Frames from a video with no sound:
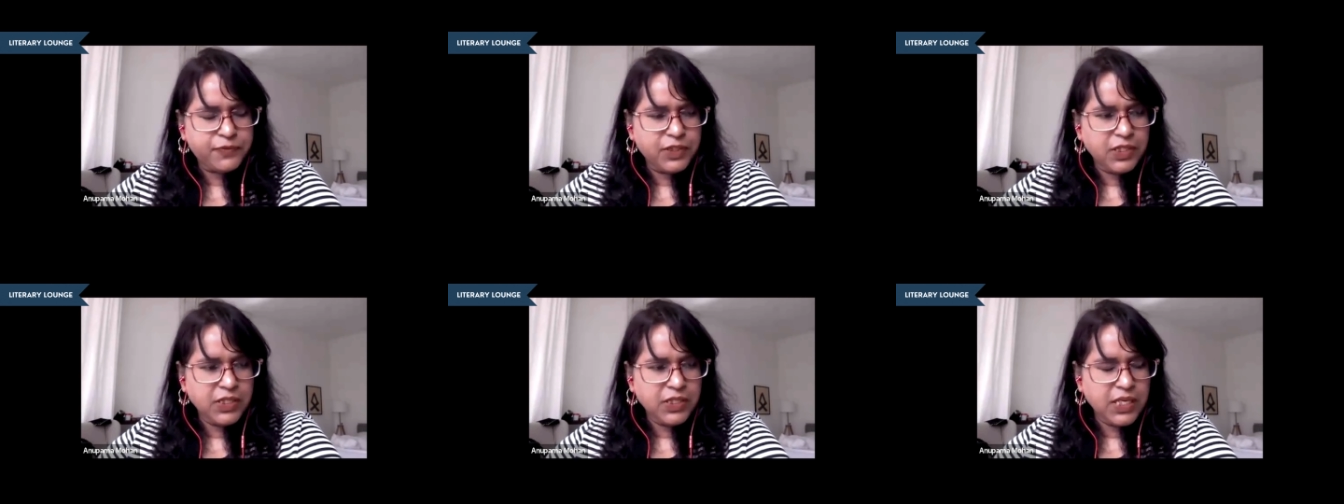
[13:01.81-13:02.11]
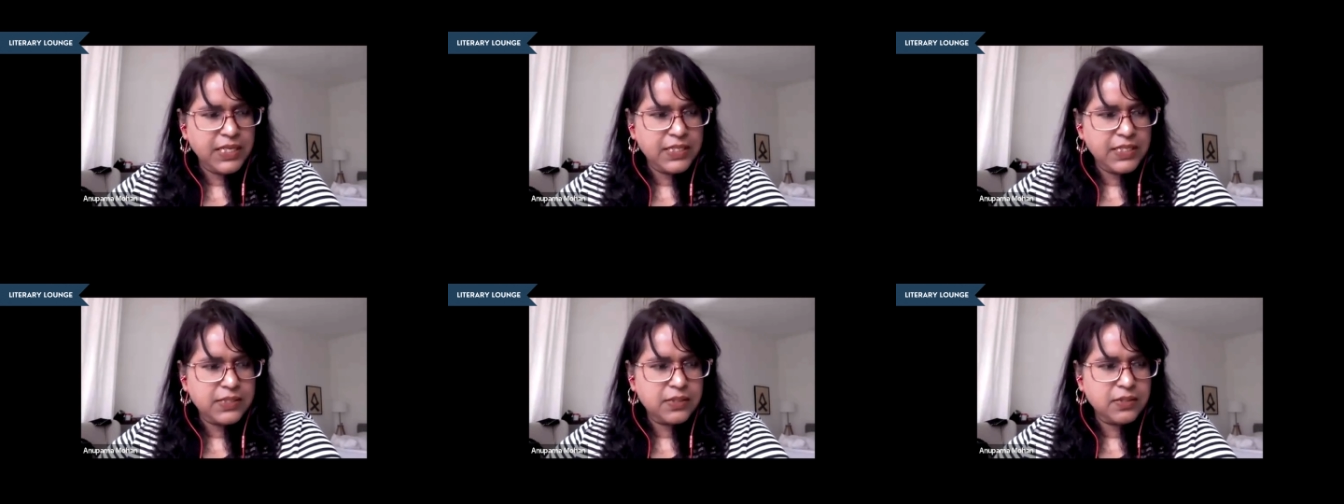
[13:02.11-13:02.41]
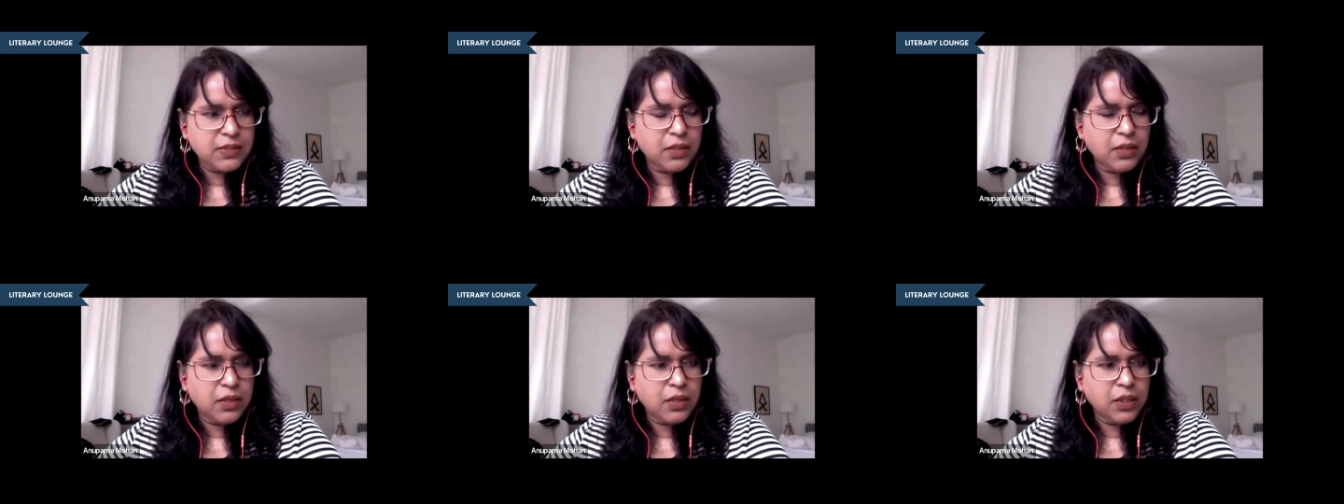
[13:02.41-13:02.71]
these
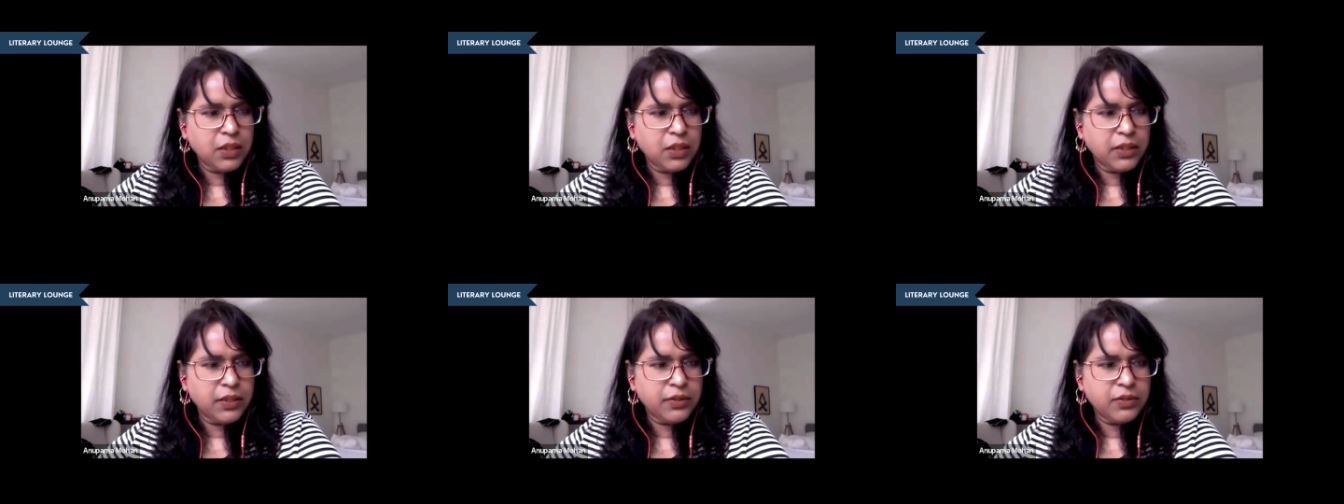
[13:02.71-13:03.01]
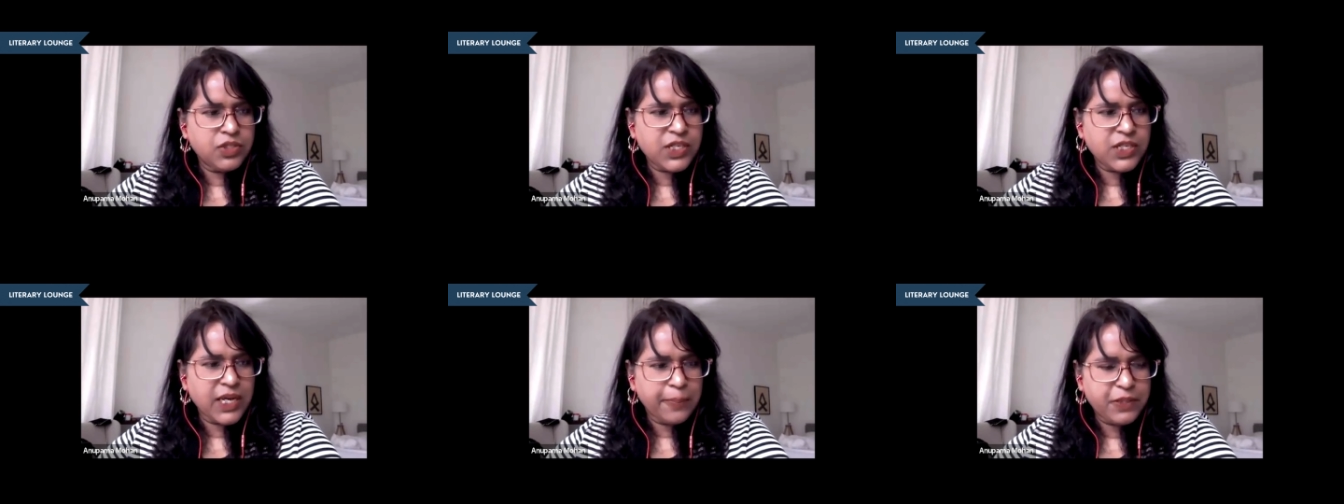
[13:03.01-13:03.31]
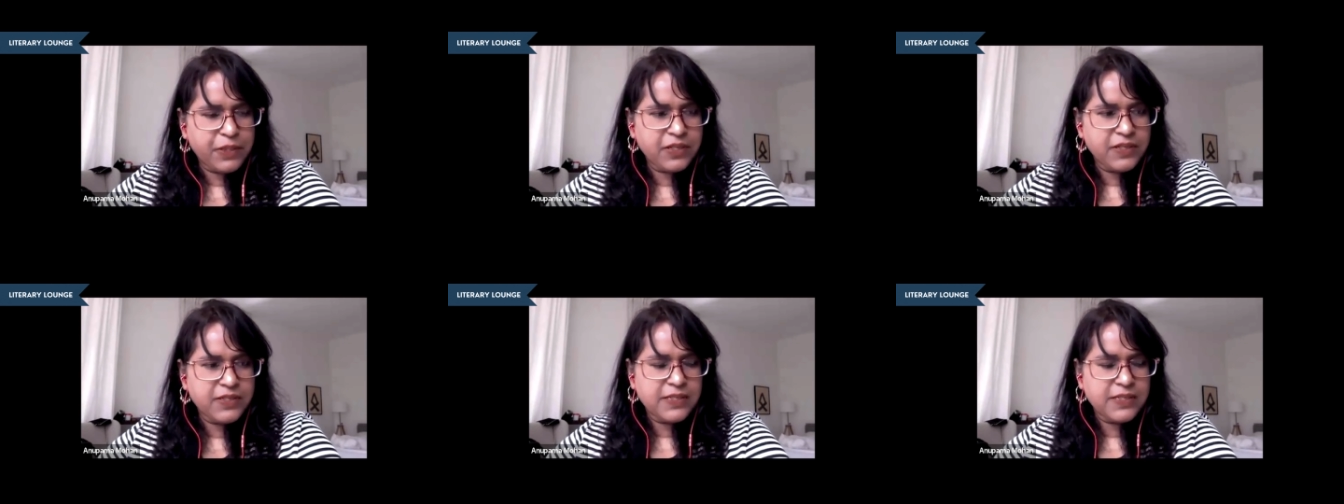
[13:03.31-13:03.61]
uh,
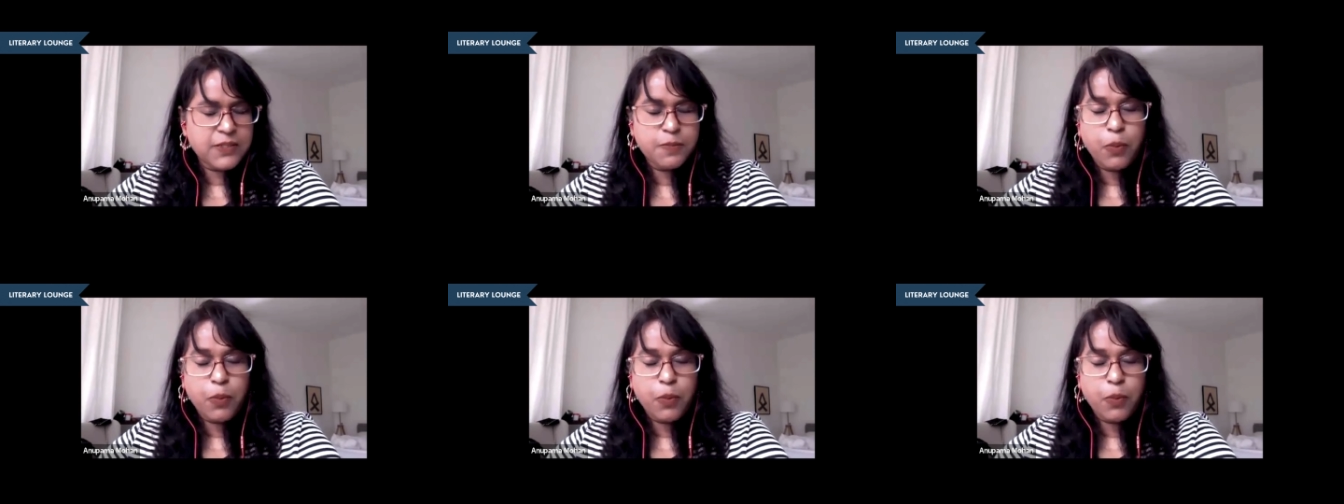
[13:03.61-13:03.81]
chapters as